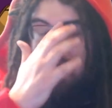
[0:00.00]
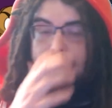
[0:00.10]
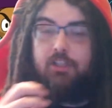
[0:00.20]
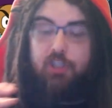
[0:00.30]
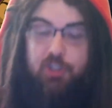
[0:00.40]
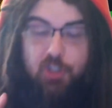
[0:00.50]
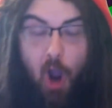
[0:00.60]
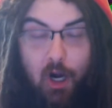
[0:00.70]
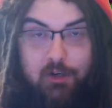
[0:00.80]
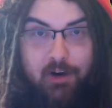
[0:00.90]

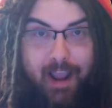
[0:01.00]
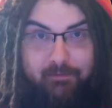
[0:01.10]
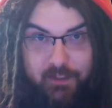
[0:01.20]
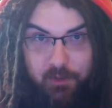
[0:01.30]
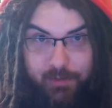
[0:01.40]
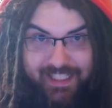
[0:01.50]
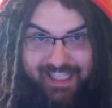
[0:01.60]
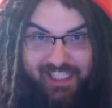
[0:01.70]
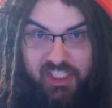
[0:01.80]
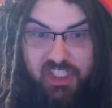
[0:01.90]
StarCraft two is
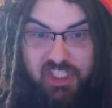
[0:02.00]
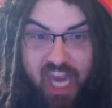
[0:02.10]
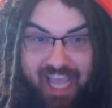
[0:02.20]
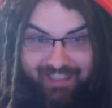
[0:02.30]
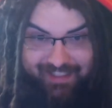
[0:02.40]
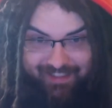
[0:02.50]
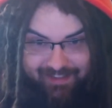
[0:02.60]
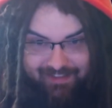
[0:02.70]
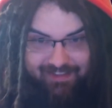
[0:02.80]
the shit!